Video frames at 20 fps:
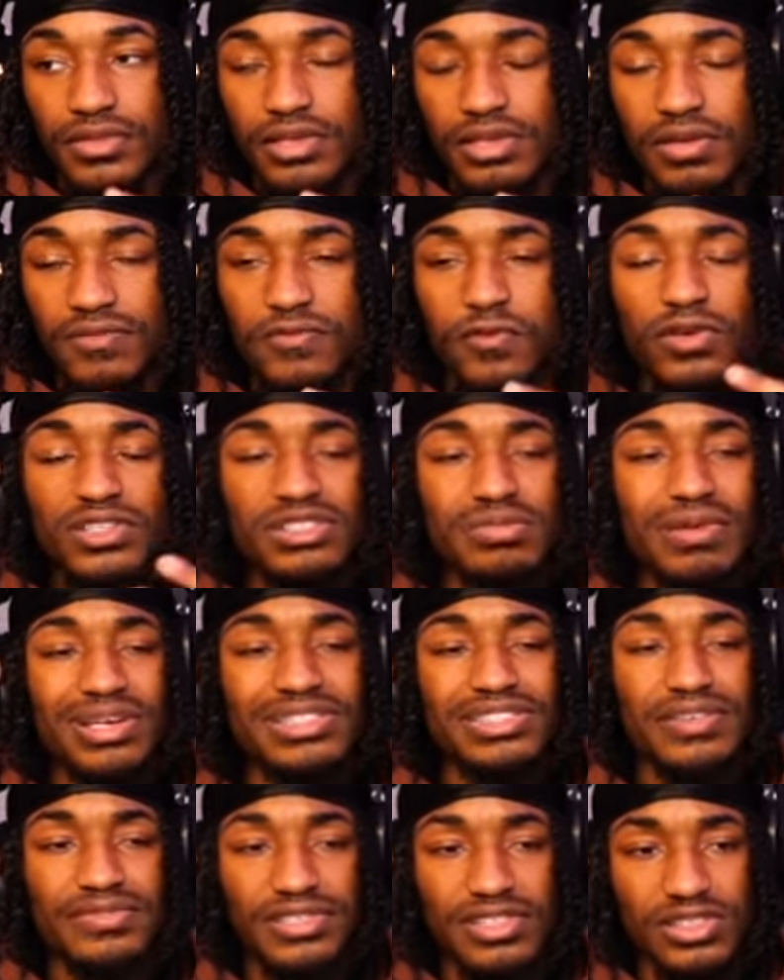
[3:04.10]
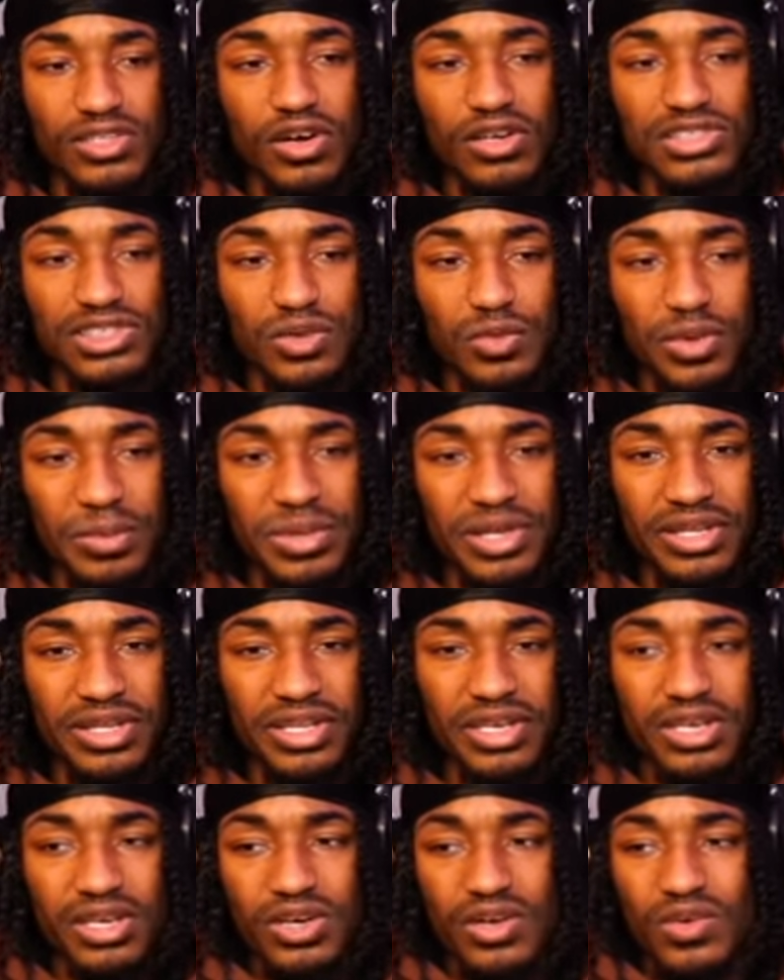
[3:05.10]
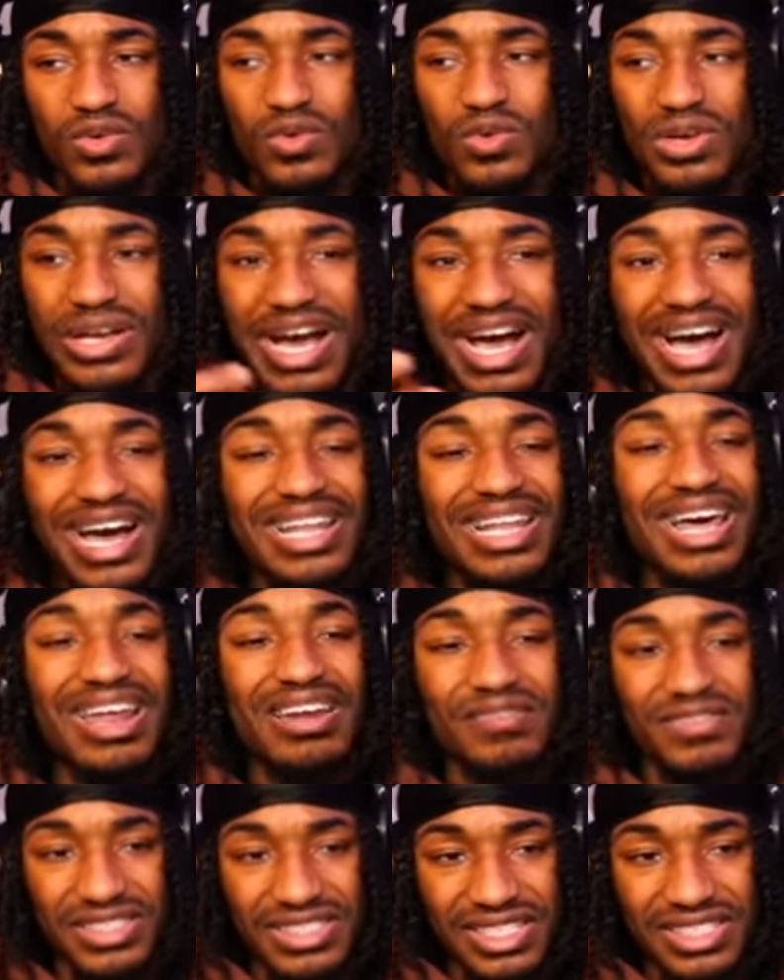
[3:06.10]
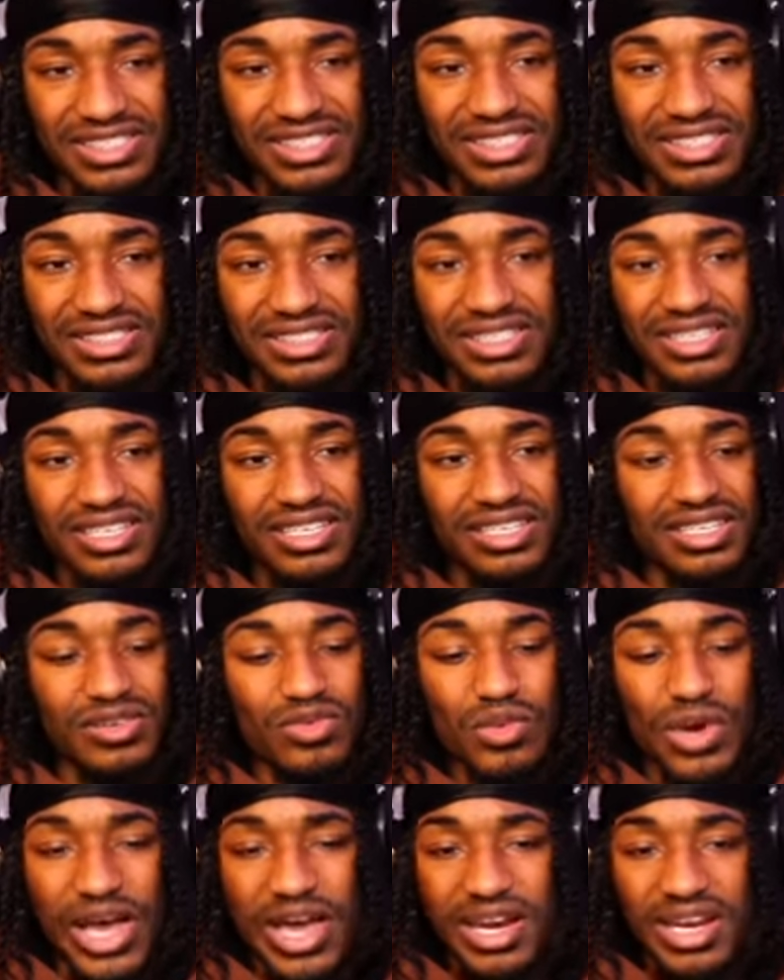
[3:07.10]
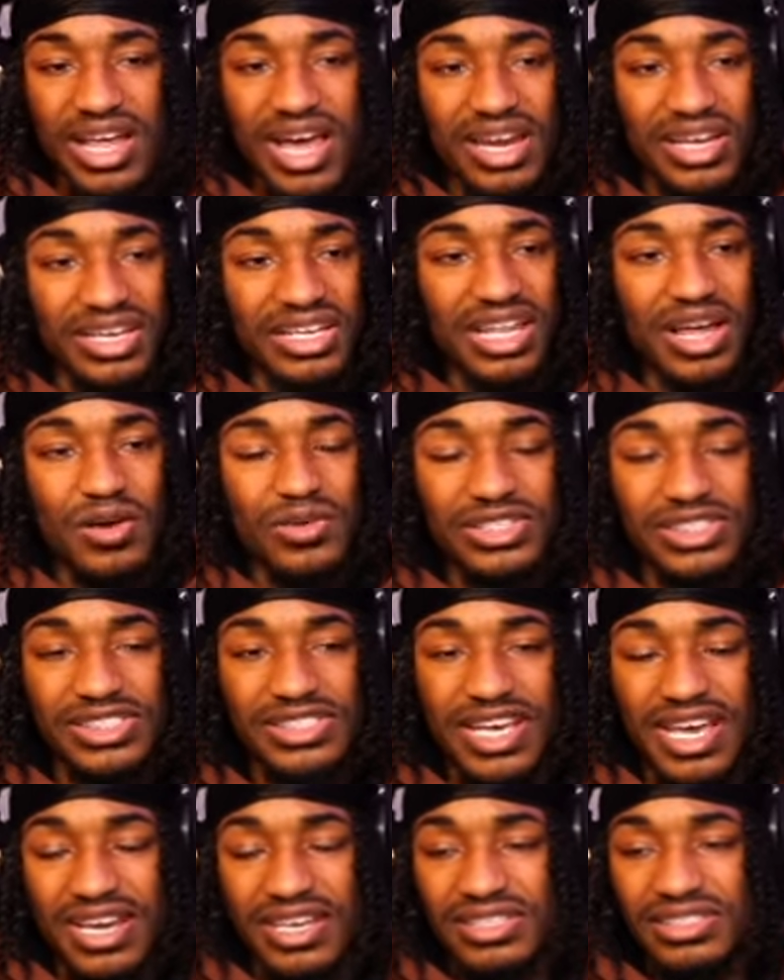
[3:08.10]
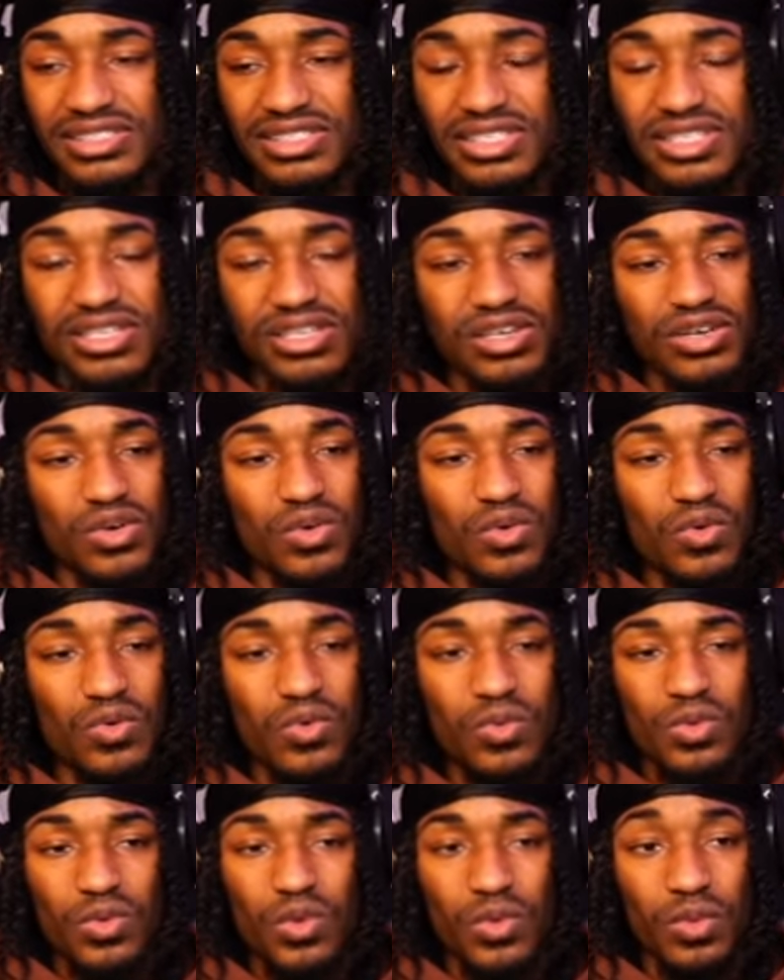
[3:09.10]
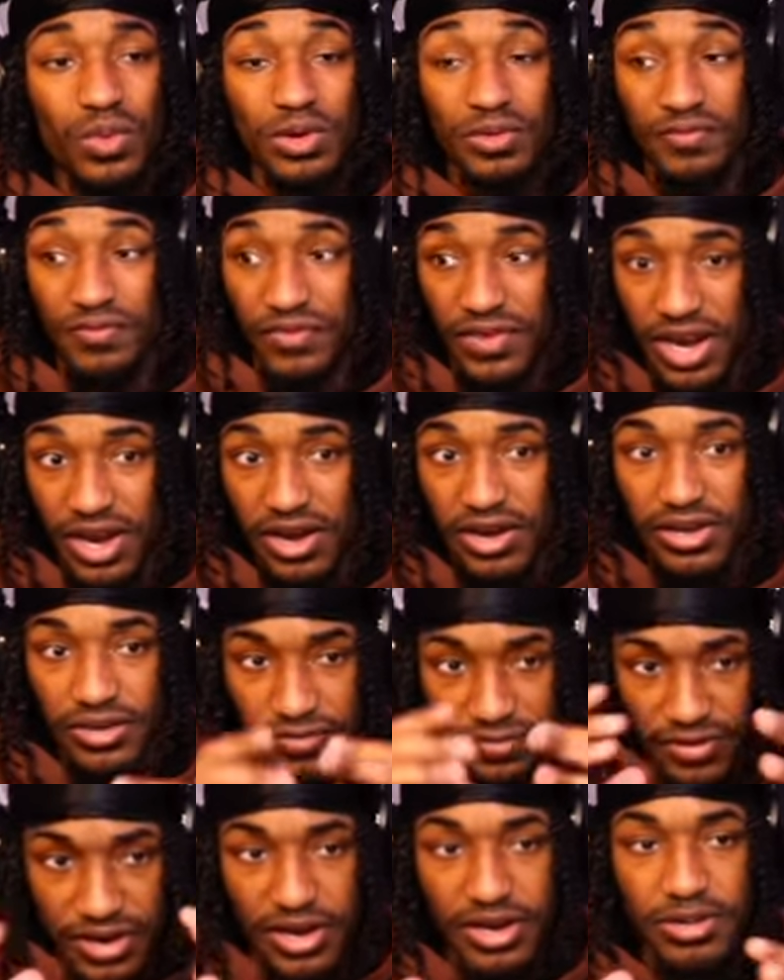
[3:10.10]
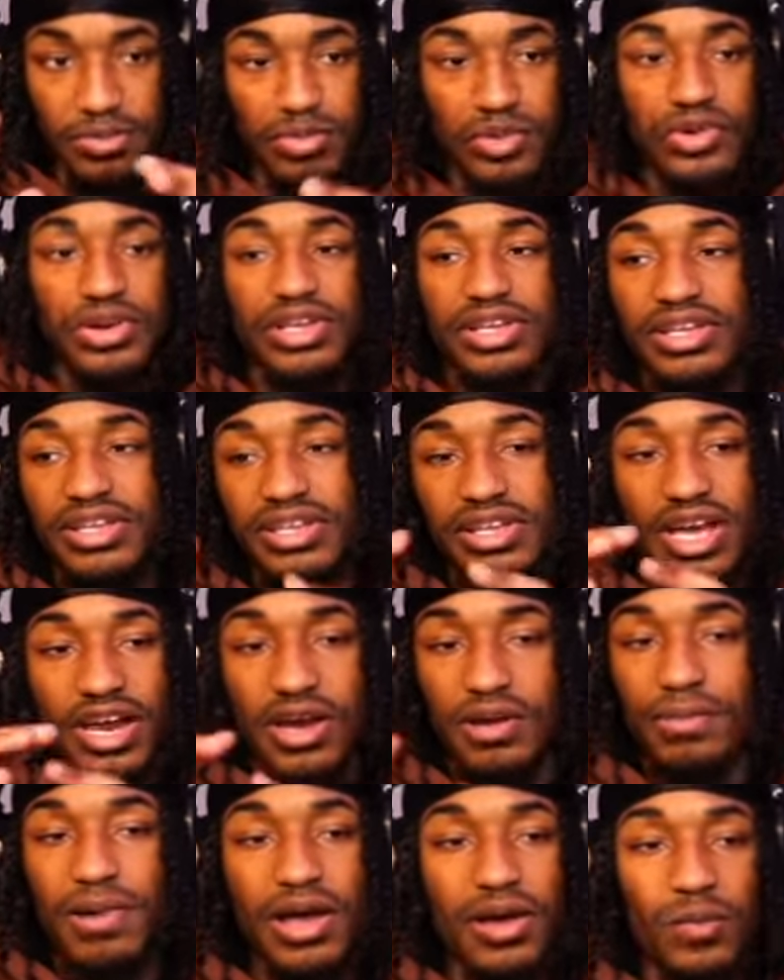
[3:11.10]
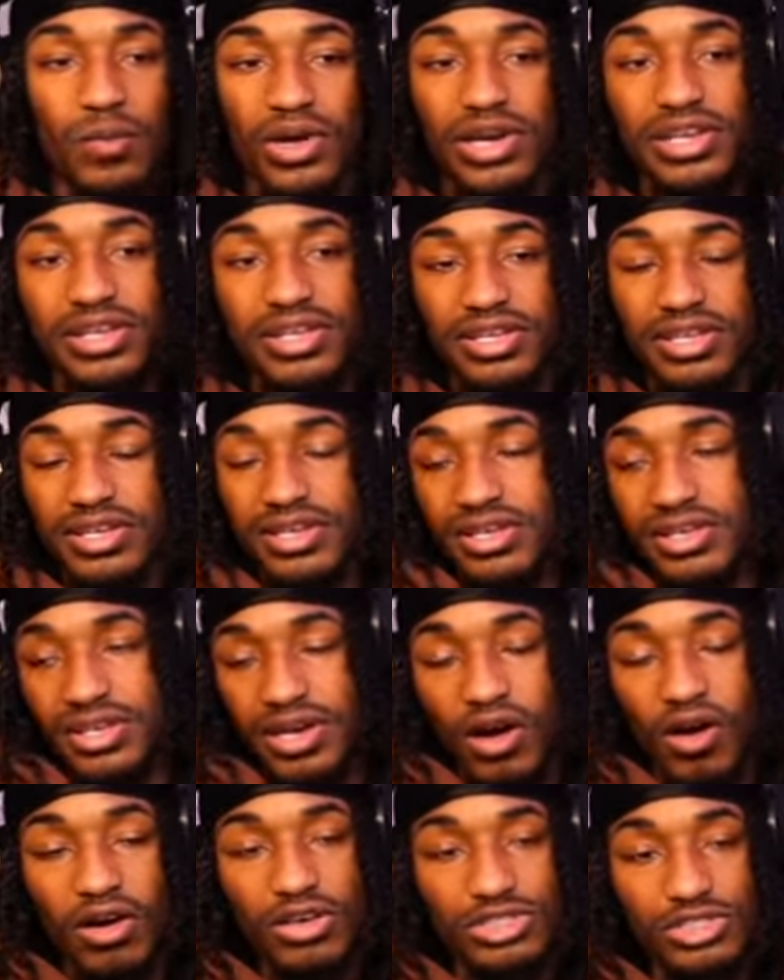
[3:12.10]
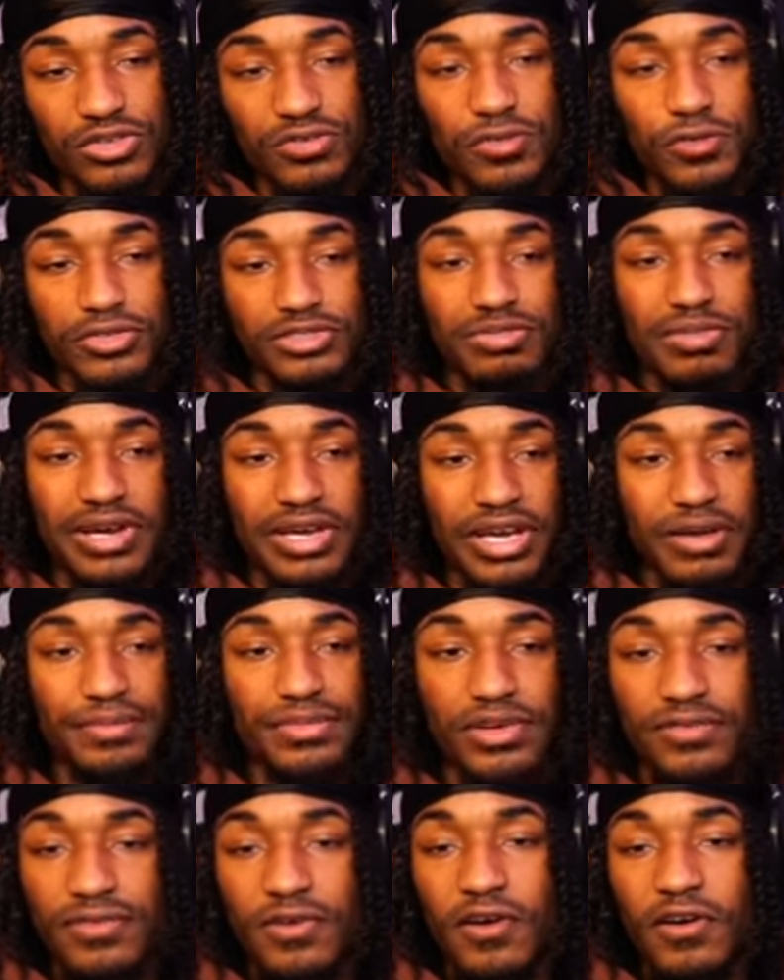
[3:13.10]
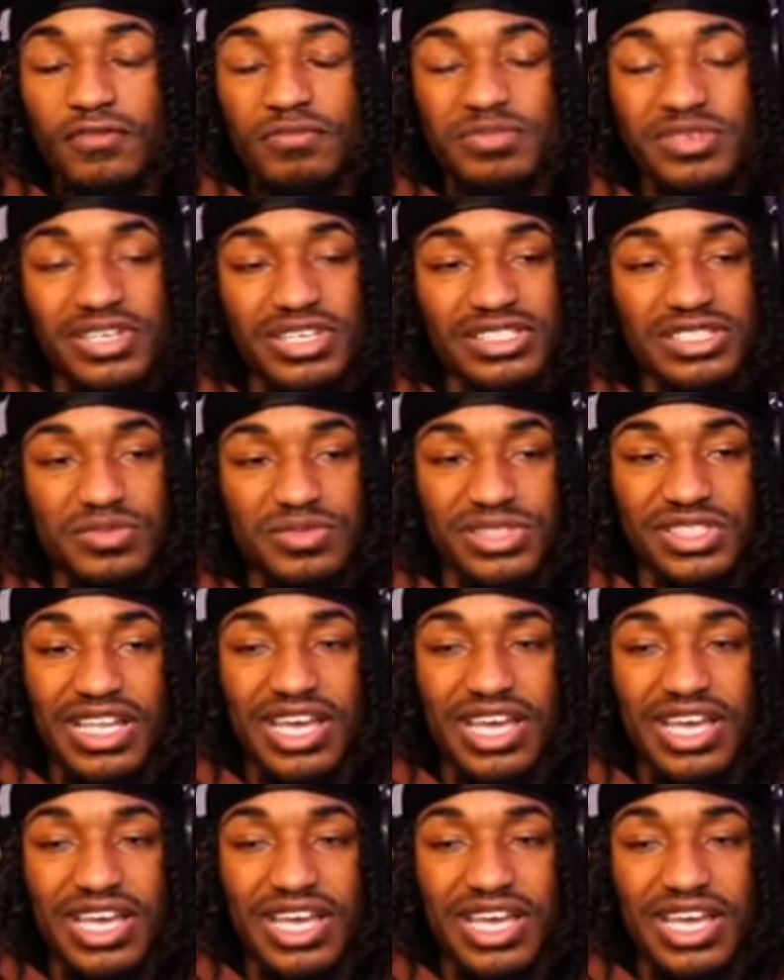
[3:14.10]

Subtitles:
Forcing myself to talk to women who got a lot of attention, who had a lot of clout and status, who were very, very pretty and everybody wanted. Also forced my game to evolve because it was